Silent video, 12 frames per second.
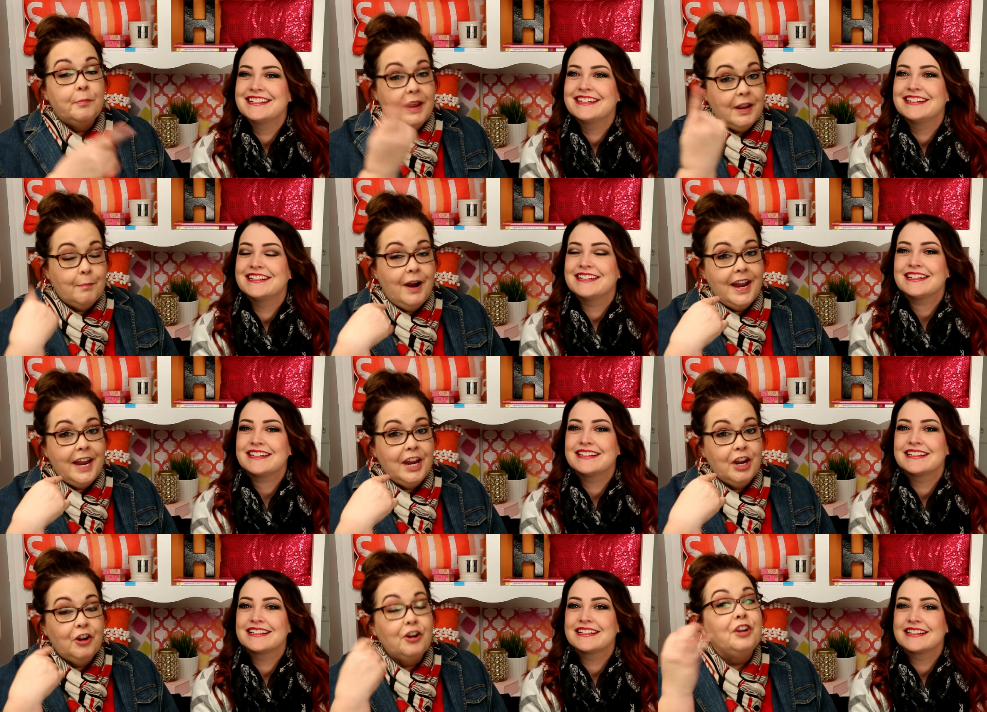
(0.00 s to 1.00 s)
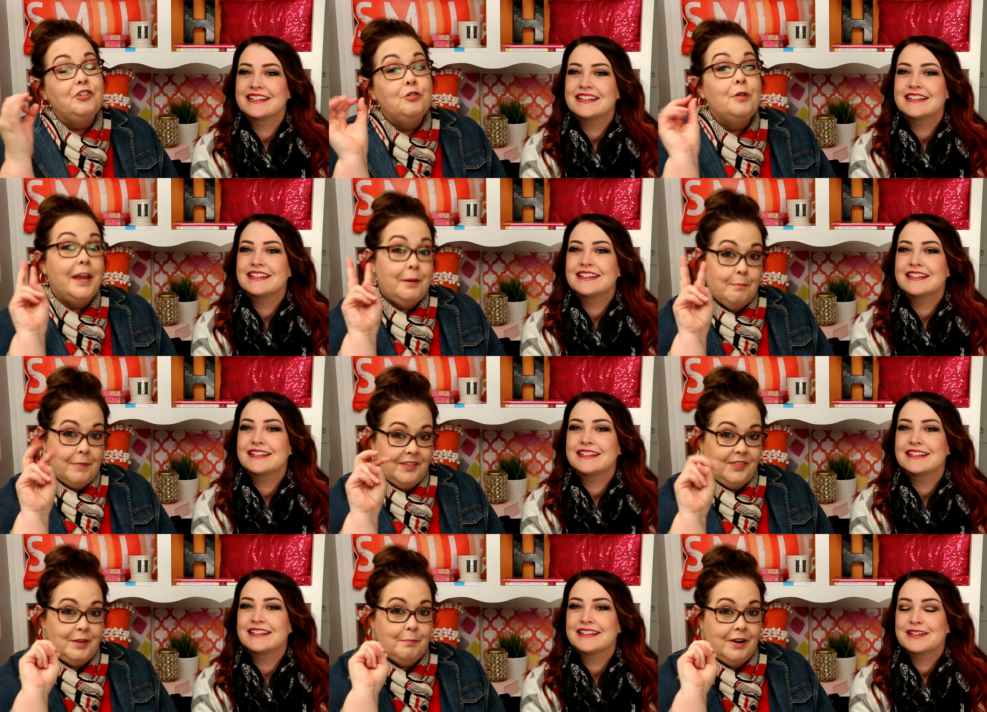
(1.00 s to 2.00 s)
Speaker 1: to make my hair into a
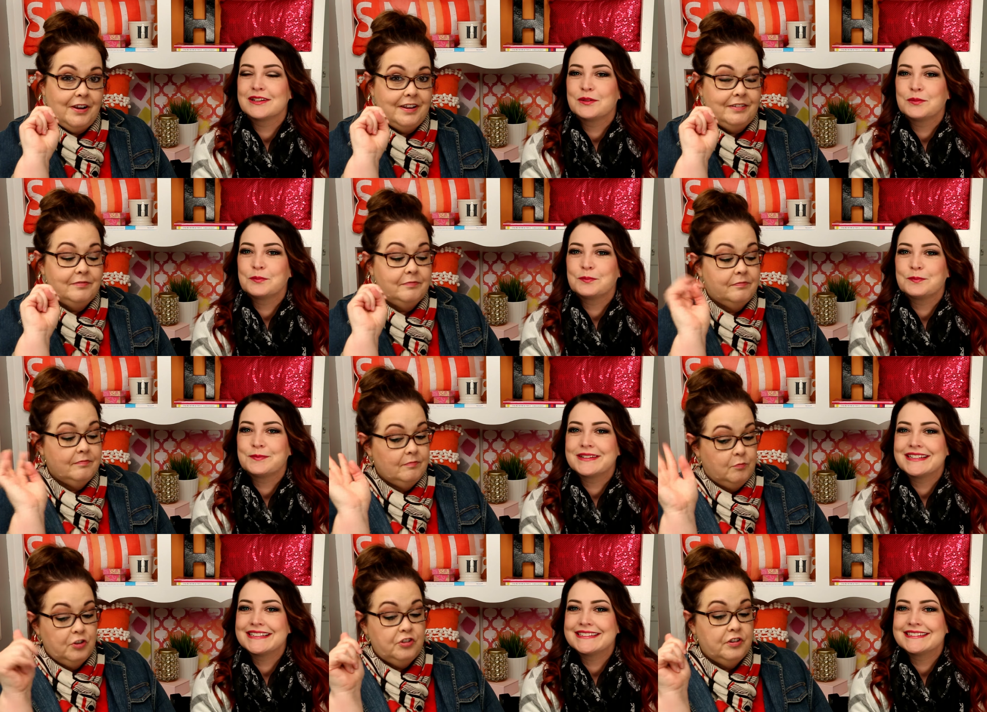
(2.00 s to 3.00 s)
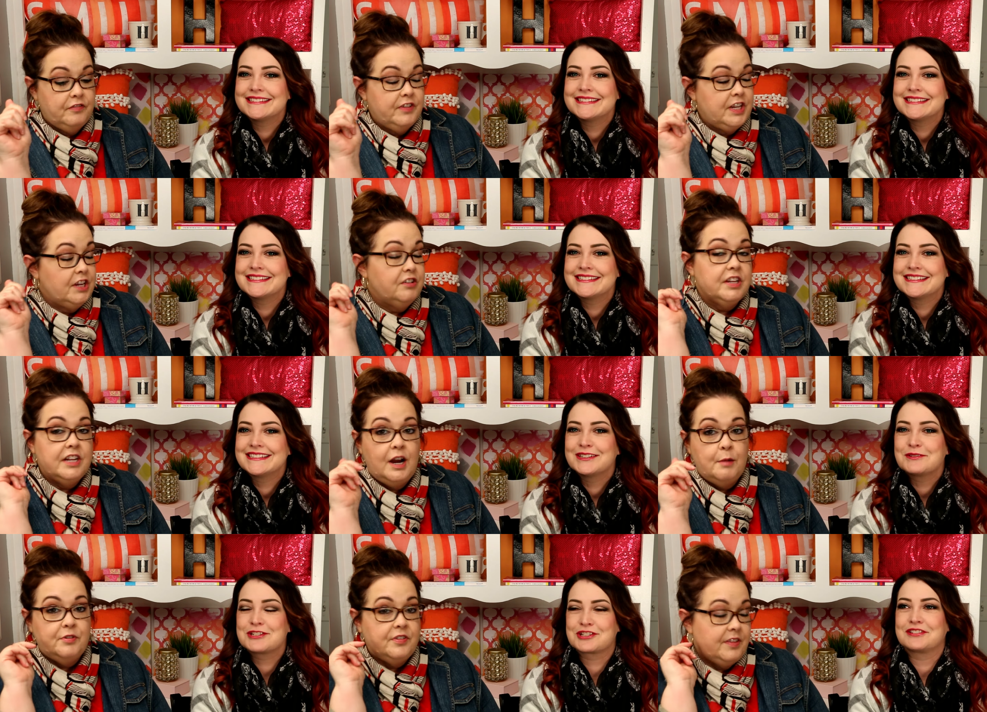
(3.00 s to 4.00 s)
messy bun. We should have videoed it.
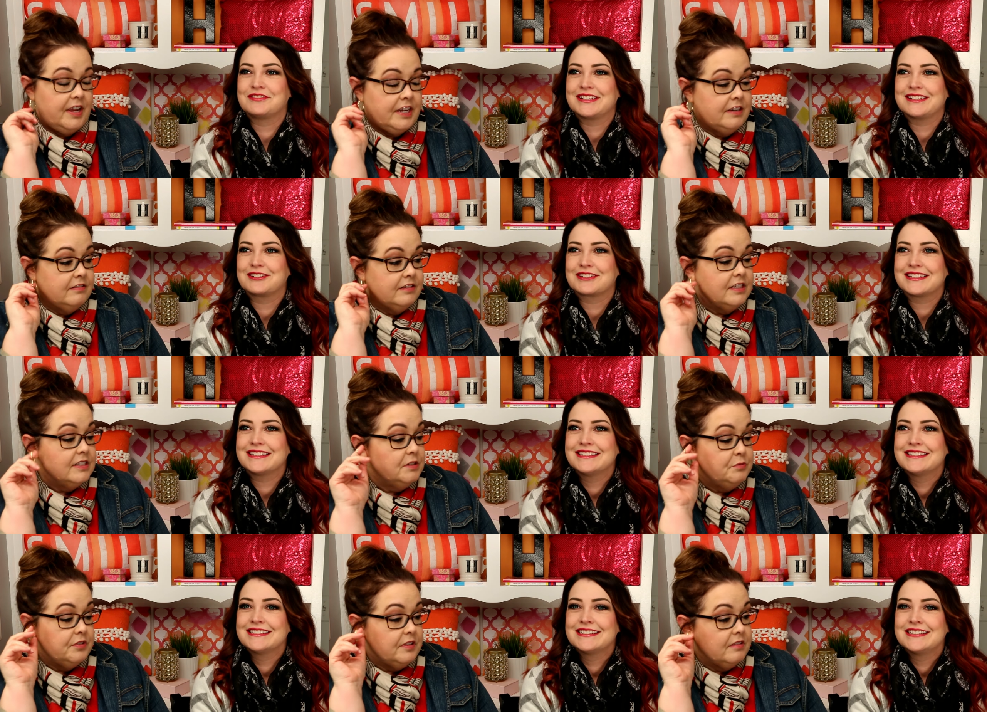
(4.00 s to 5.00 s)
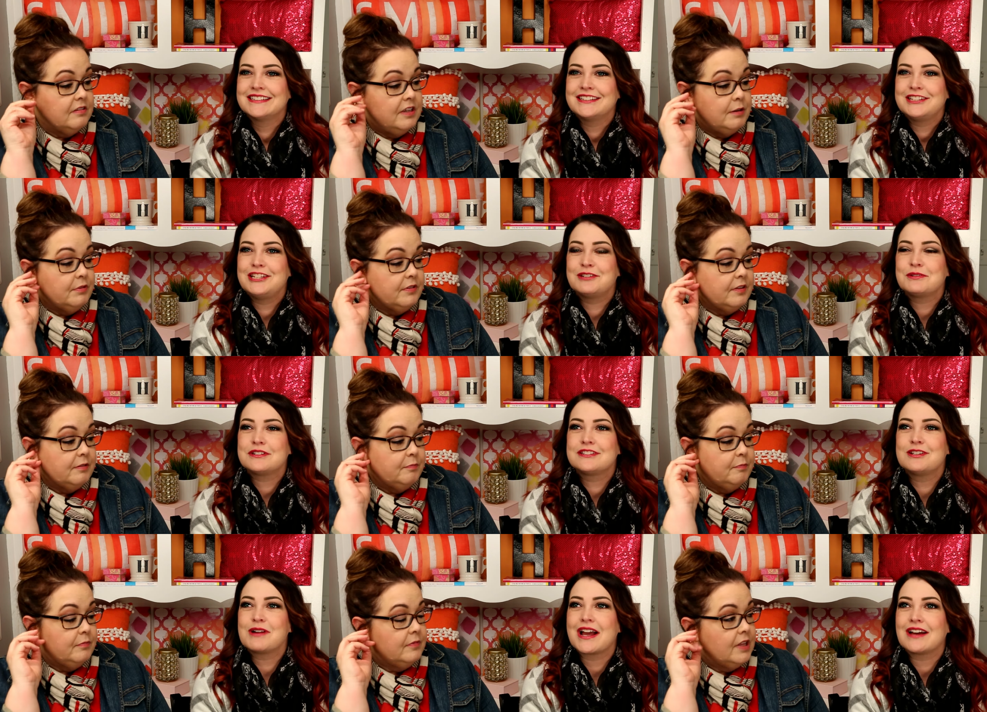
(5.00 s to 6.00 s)
I'm we should have videoed it because it was it was you a,
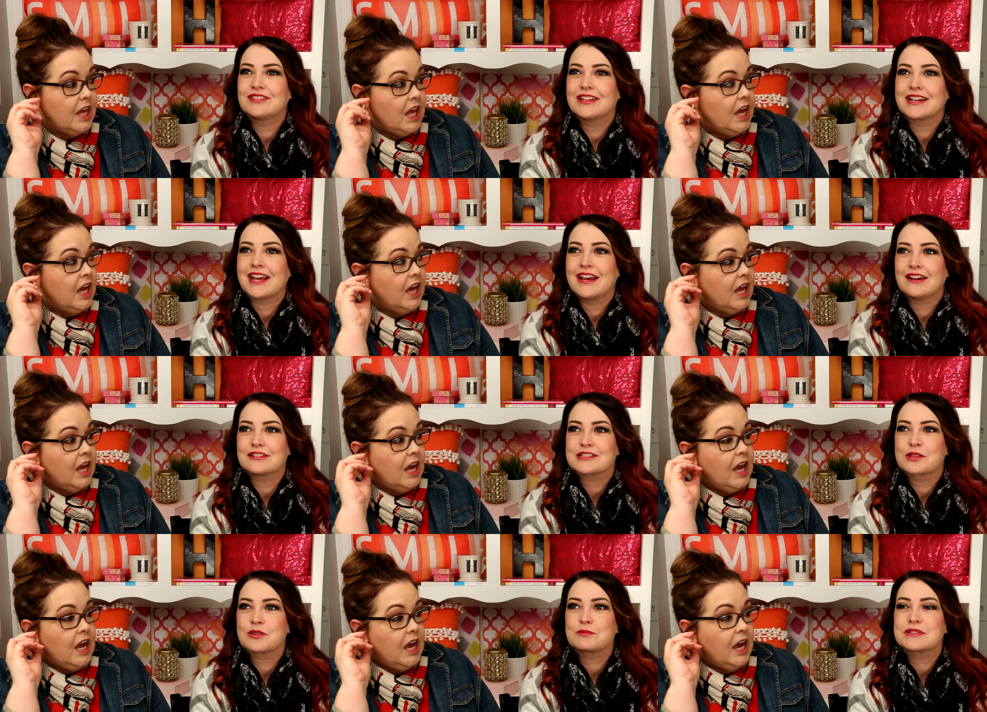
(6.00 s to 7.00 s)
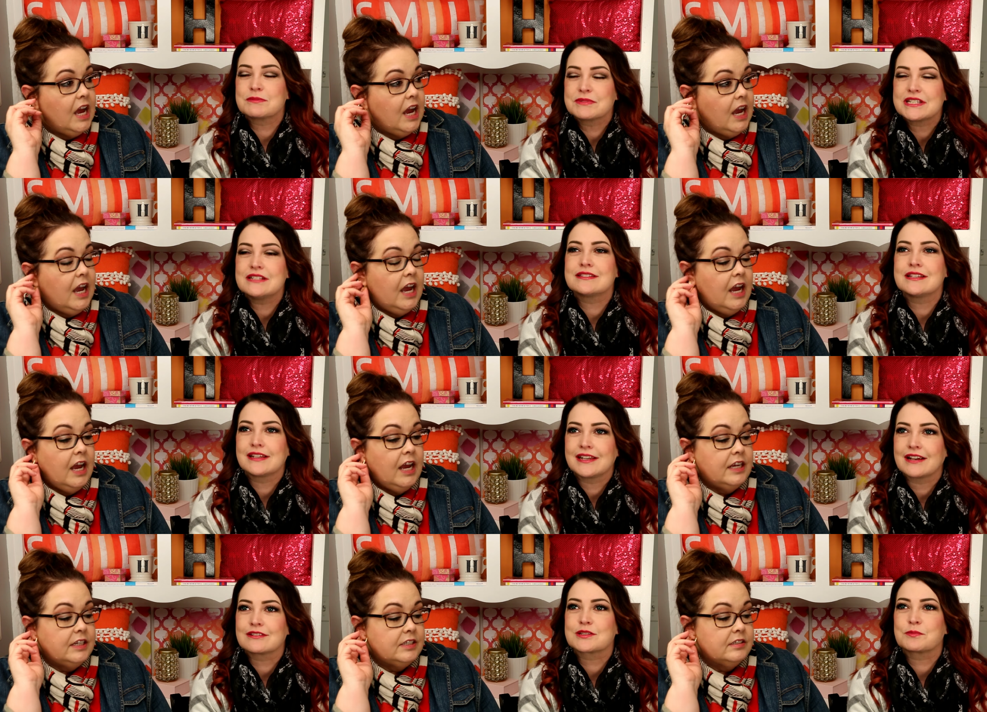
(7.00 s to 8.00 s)
Speaker 2: don't have a lot of hair, so there was some teasing and
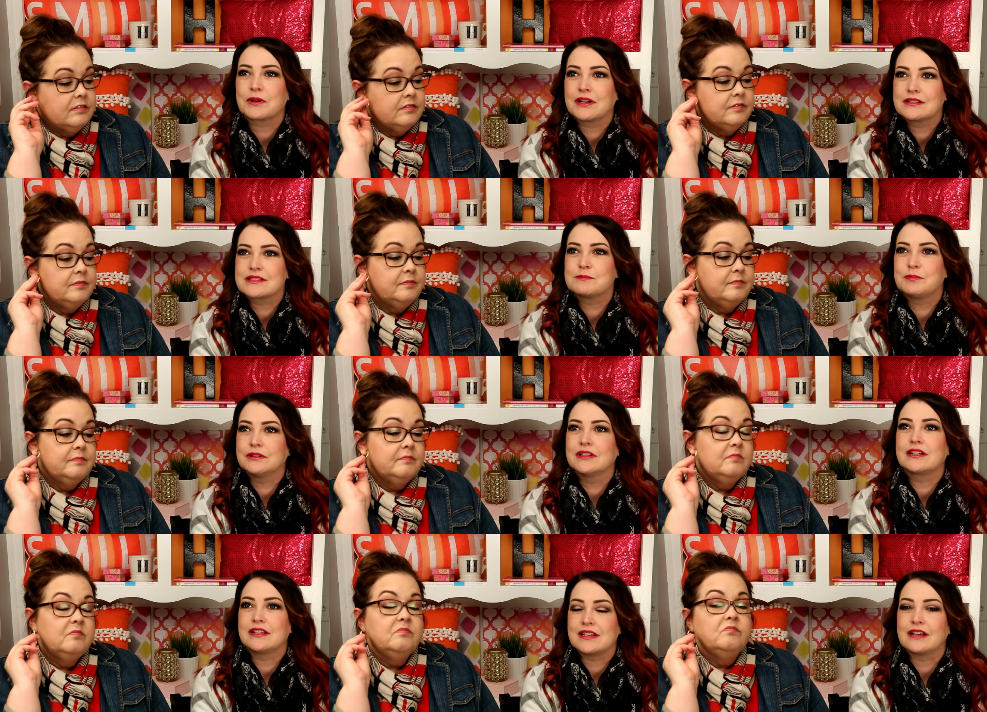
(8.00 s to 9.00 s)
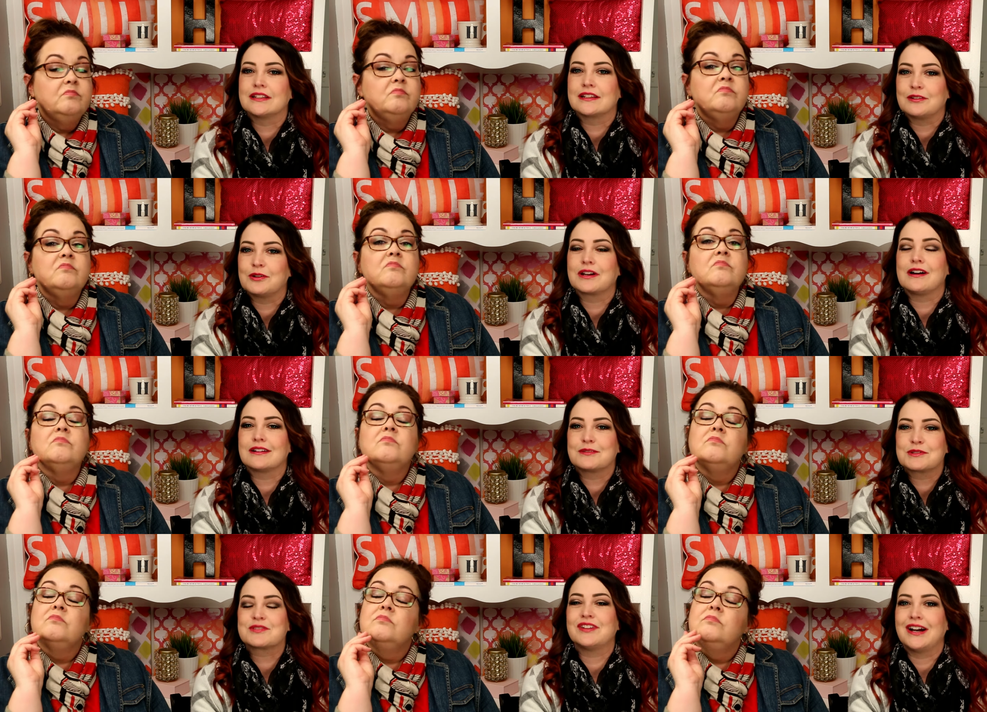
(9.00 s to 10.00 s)
hair some pulling and yelling mm-hmm. going on. It
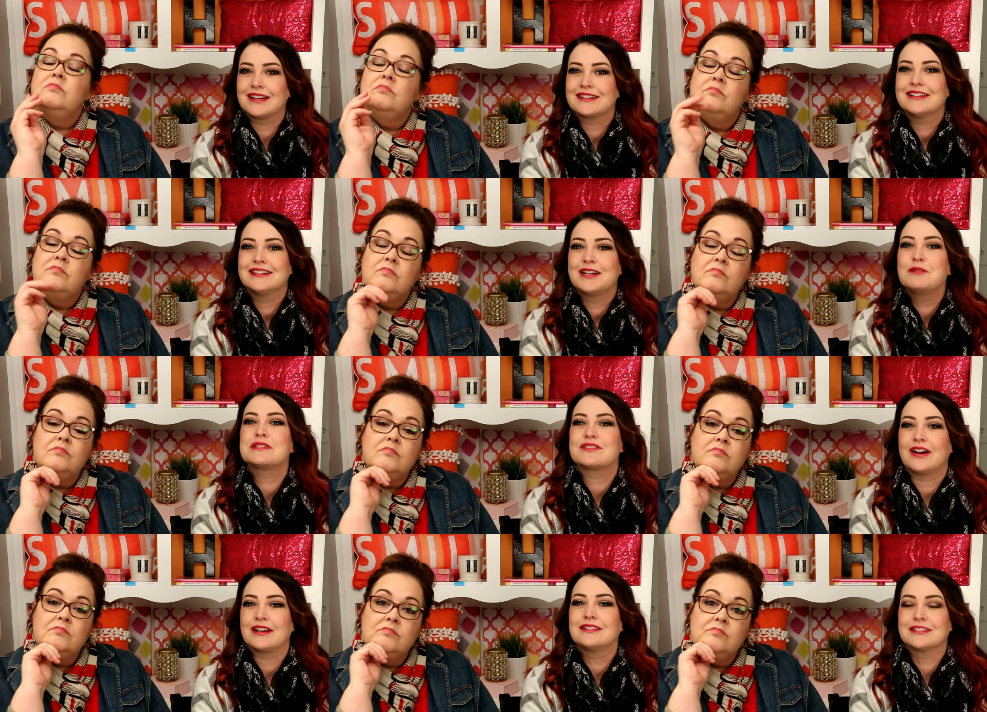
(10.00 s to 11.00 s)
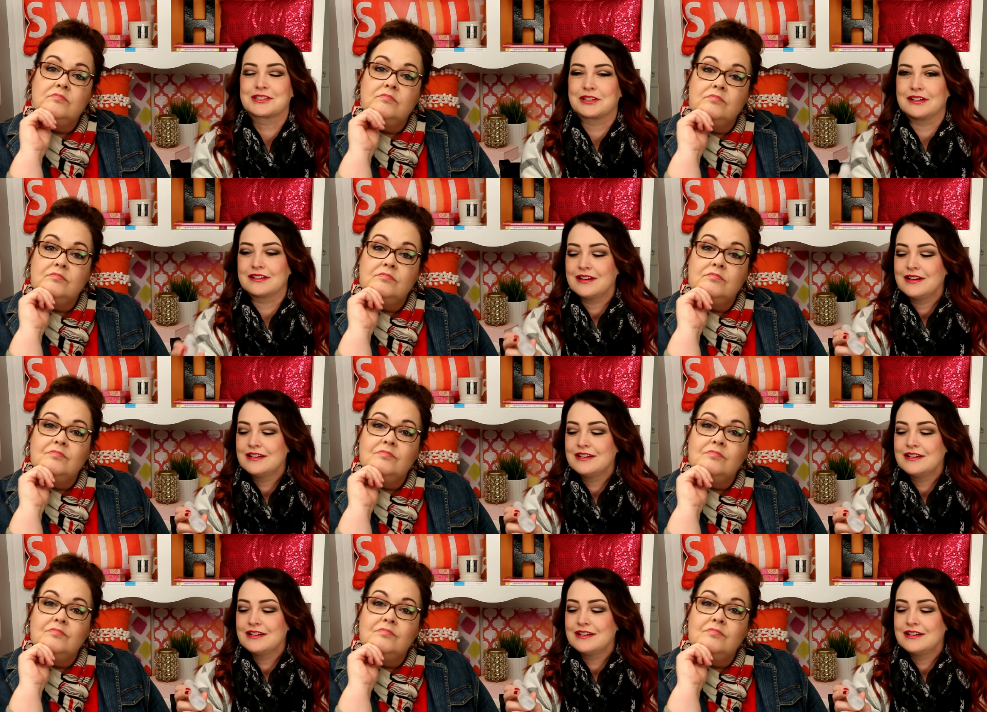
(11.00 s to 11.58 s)
was fine. It was fine. It looks good.